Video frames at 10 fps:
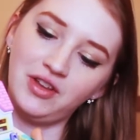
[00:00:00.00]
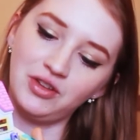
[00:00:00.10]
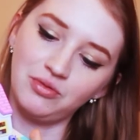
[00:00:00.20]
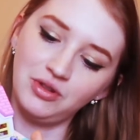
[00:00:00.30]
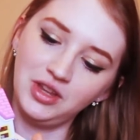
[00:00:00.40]
It's
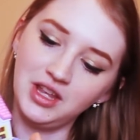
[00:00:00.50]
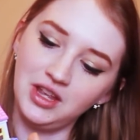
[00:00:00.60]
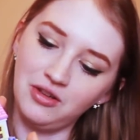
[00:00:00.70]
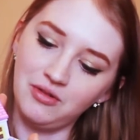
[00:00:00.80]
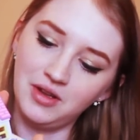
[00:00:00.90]
really
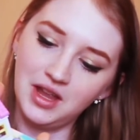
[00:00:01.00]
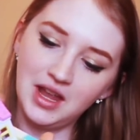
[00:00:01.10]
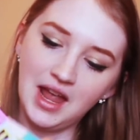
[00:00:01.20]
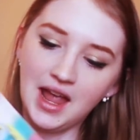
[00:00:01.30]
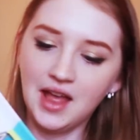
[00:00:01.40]
cute.
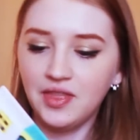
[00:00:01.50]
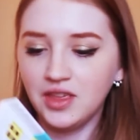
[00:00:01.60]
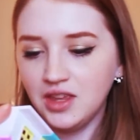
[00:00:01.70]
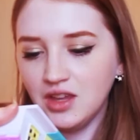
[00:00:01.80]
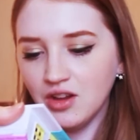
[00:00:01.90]
And the
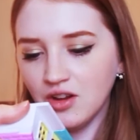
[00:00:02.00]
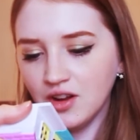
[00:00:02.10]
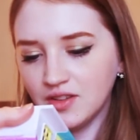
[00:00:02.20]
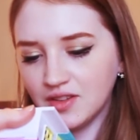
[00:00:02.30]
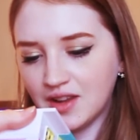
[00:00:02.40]
year
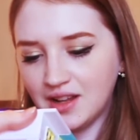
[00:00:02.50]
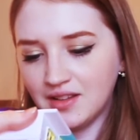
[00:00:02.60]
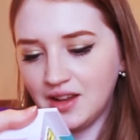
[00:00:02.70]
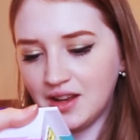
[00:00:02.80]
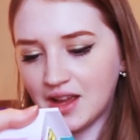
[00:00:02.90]
is
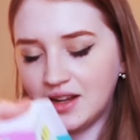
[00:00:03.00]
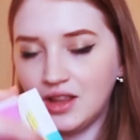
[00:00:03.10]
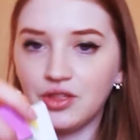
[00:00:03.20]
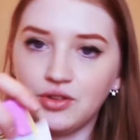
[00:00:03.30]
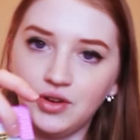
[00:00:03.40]

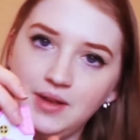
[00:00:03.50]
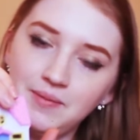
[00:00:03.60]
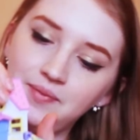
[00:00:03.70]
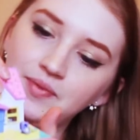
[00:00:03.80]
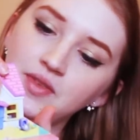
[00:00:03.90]
1993.
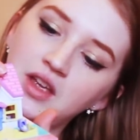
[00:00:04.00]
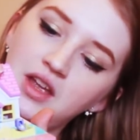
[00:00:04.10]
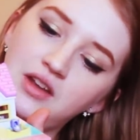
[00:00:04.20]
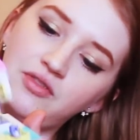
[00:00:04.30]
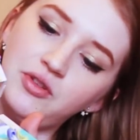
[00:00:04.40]

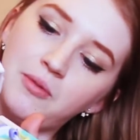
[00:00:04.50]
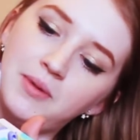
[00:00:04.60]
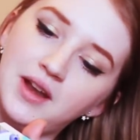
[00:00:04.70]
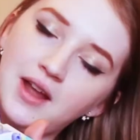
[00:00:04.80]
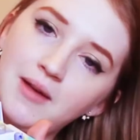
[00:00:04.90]
And if you
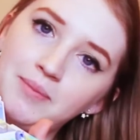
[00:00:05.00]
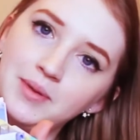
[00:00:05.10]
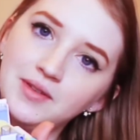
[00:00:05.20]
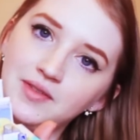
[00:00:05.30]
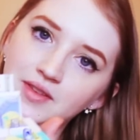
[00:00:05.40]
open it up,
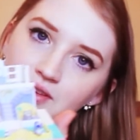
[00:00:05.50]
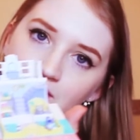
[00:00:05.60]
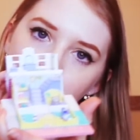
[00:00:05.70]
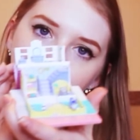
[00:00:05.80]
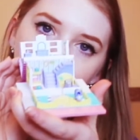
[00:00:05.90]
this
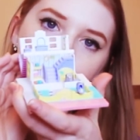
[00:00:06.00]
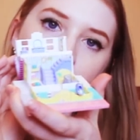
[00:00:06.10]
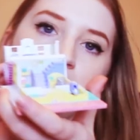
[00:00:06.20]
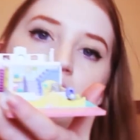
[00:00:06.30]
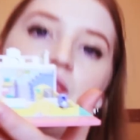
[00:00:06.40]
is what it looks
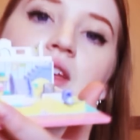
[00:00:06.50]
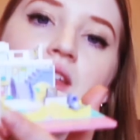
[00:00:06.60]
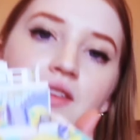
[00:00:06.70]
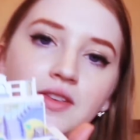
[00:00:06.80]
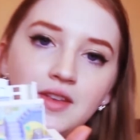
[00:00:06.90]
like on
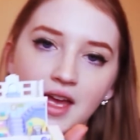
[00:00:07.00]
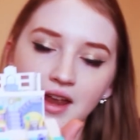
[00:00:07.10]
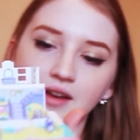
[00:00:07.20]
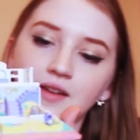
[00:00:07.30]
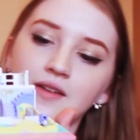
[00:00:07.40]
the inside.